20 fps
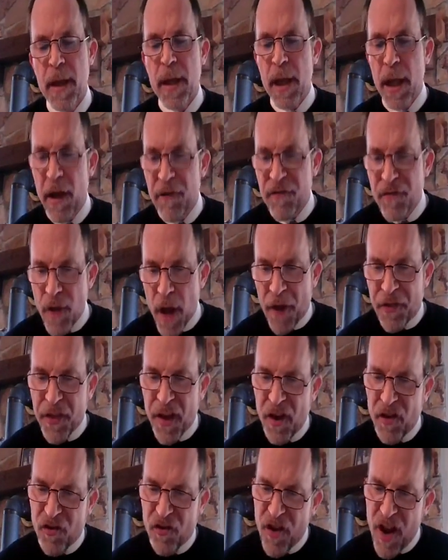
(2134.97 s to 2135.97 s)
If
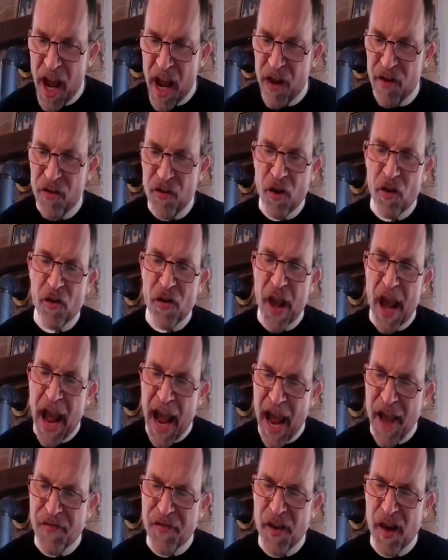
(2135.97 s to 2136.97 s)
nothing changes,
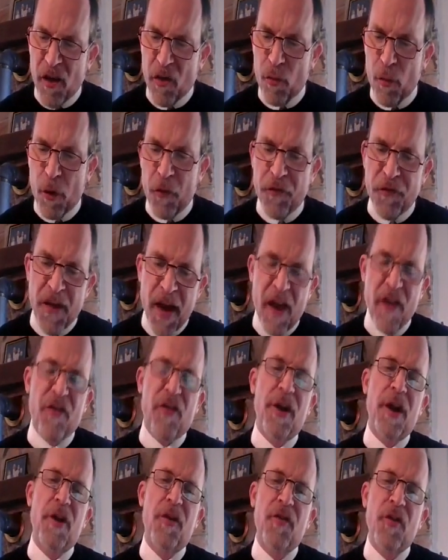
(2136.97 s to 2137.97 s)
atheists will face
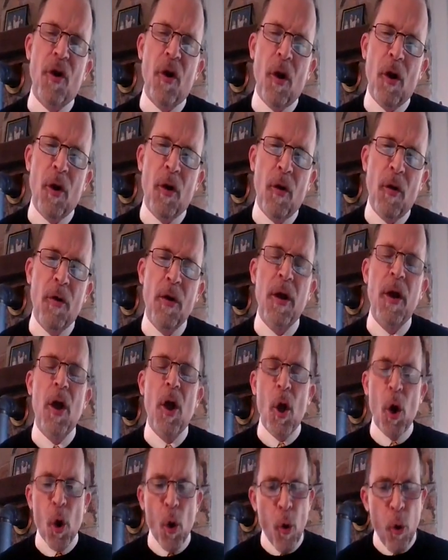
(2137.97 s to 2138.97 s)
an eternal,
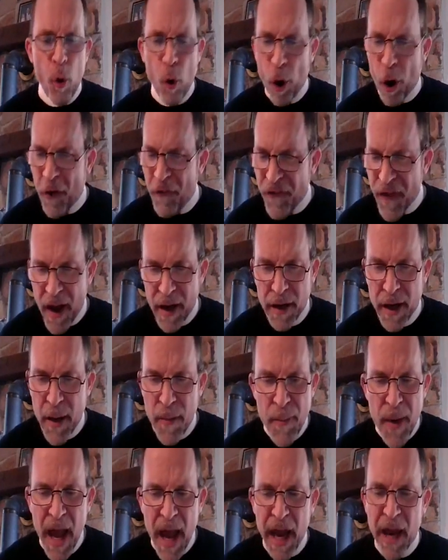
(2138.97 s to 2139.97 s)
horrifyingly
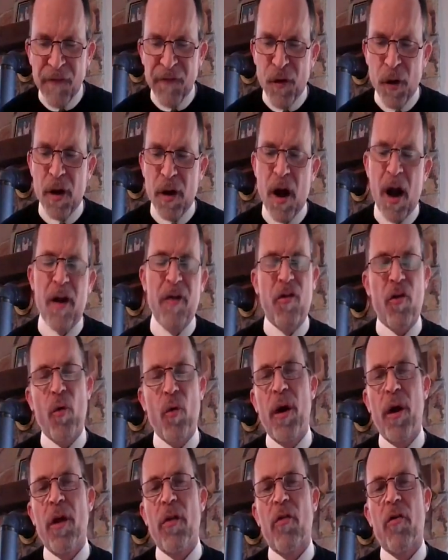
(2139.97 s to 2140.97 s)
painful
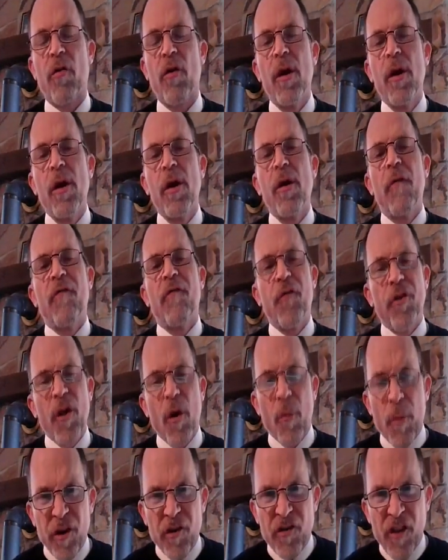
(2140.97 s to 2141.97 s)
consequence for
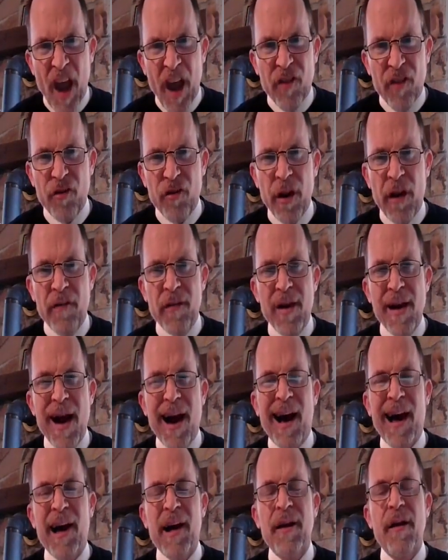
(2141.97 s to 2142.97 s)
their rejection of
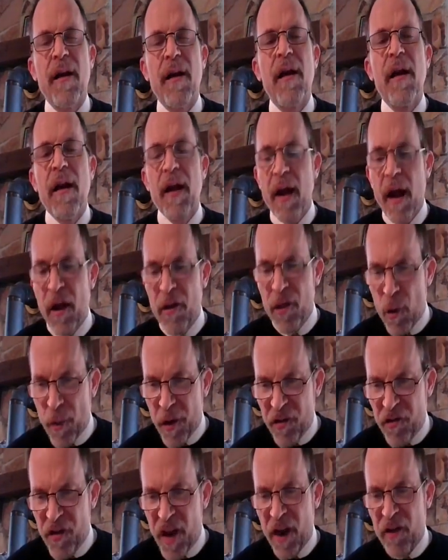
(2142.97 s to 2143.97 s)
God and the
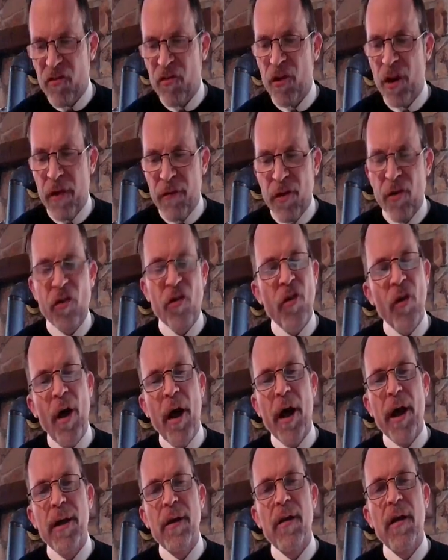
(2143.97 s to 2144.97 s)
rejection of His
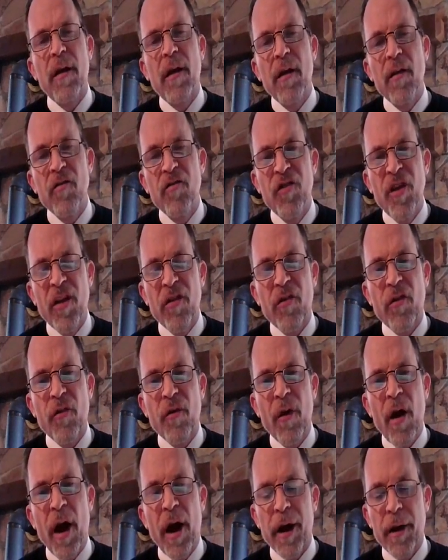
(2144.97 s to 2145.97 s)
Son, Jesus
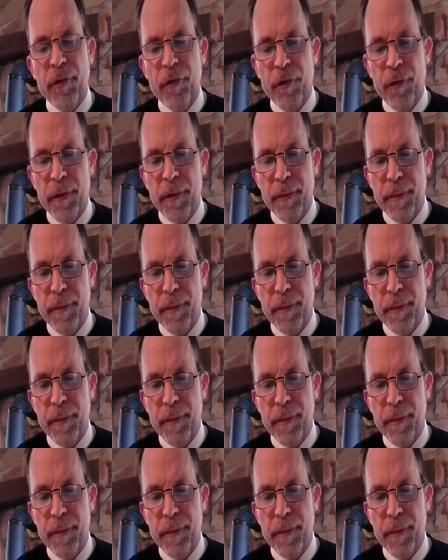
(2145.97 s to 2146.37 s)
Christ.